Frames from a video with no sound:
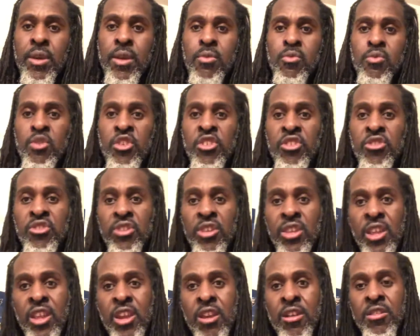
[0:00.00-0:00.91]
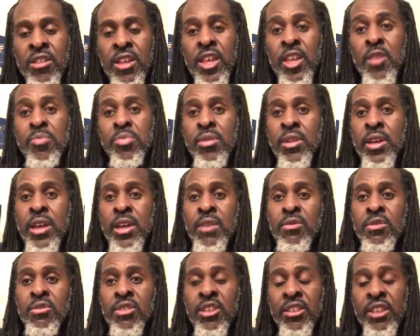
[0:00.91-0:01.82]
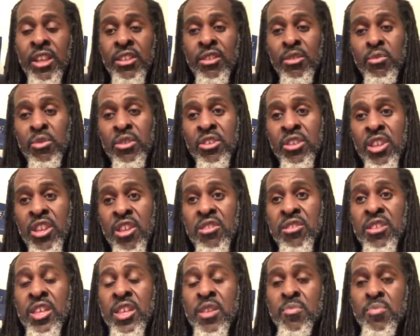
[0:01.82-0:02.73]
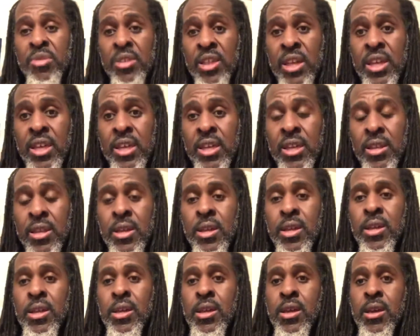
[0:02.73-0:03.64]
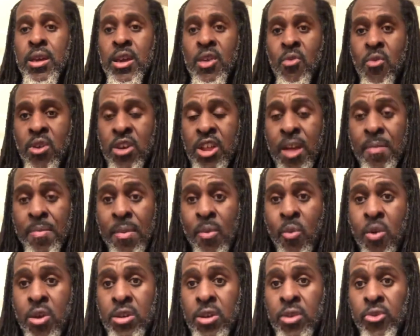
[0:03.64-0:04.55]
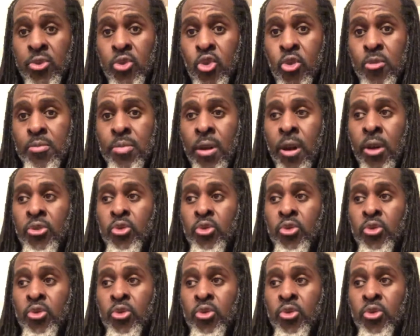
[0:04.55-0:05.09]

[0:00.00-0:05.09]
Which is the year that he played, they, the year that he played and won, helped him win a Super Bowl.